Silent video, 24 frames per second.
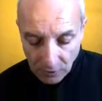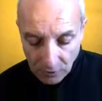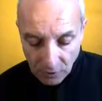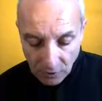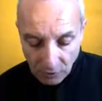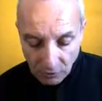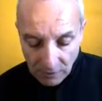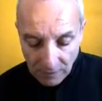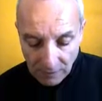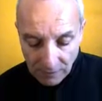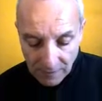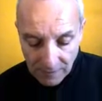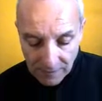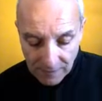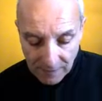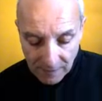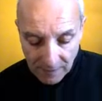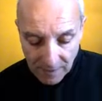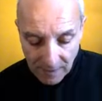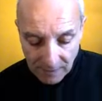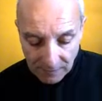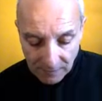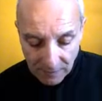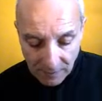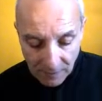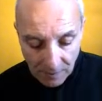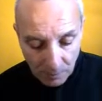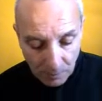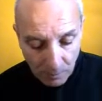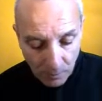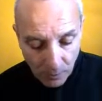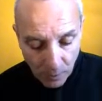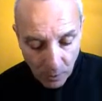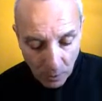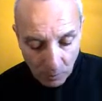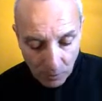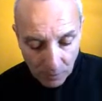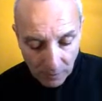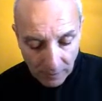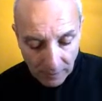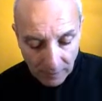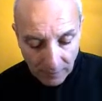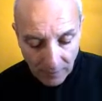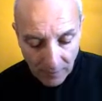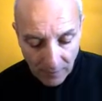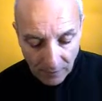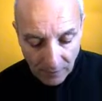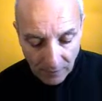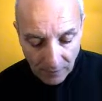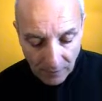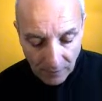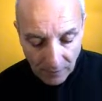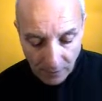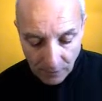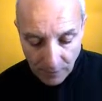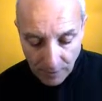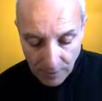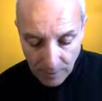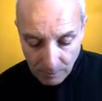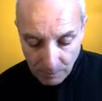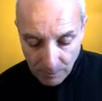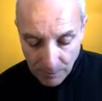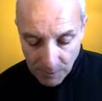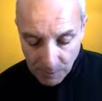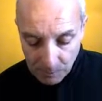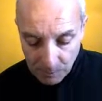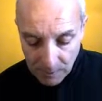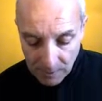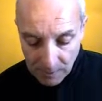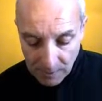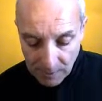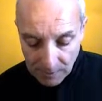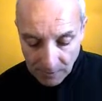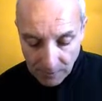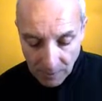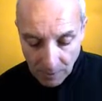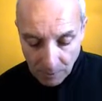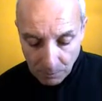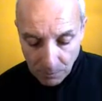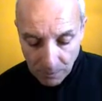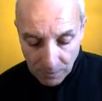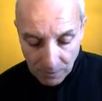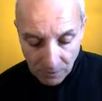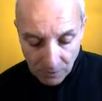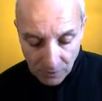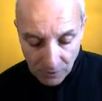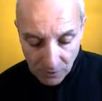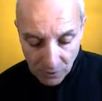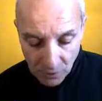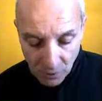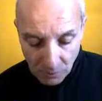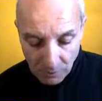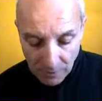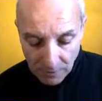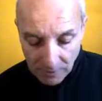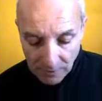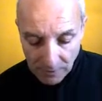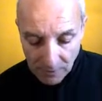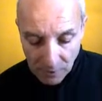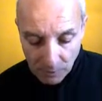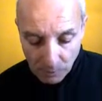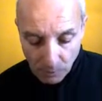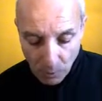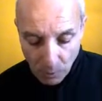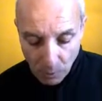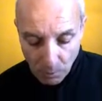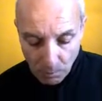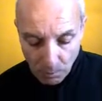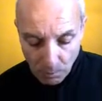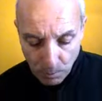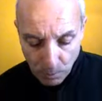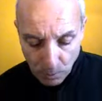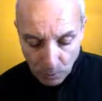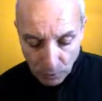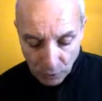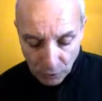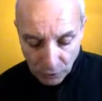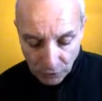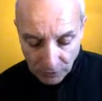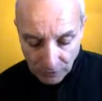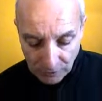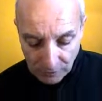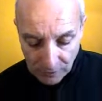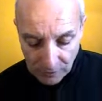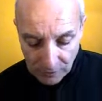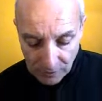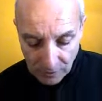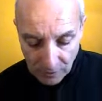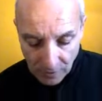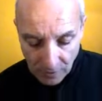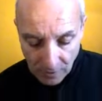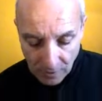To read the Sagatakam properly, therefore, it must be cut up into so many small portions,